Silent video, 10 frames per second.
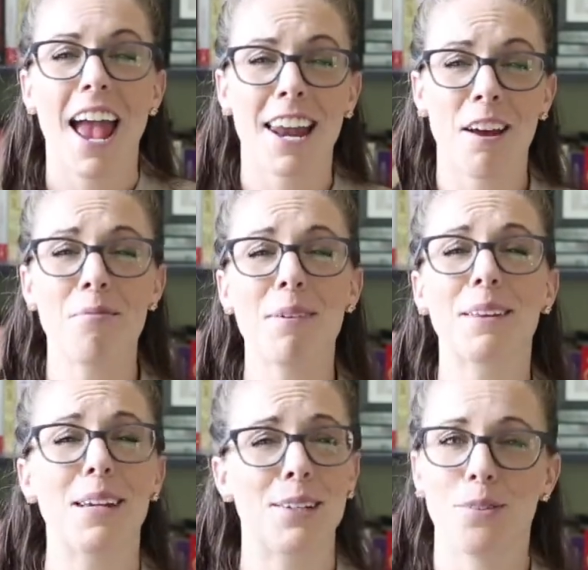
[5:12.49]
and I
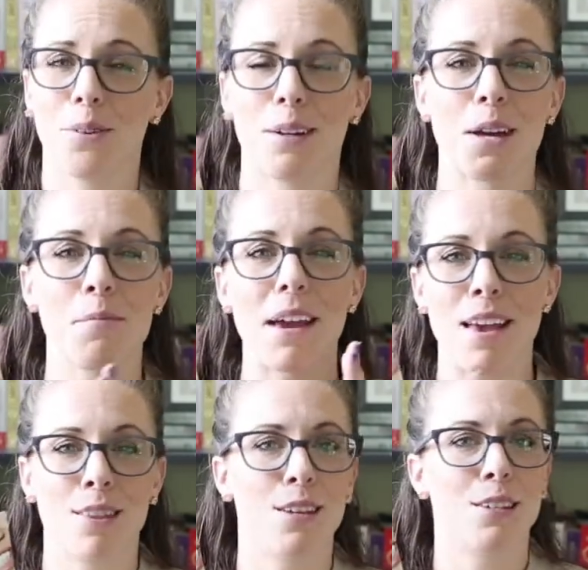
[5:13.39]
really adored him
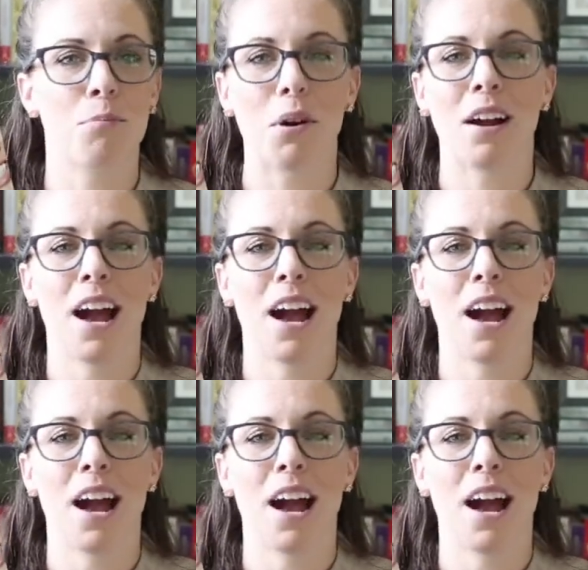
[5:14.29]
in this book.